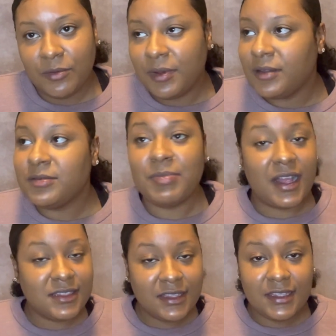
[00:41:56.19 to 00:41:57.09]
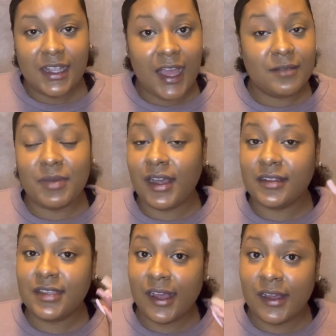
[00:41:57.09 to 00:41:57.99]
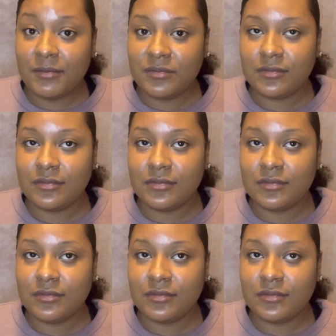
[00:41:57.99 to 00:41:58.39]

By the time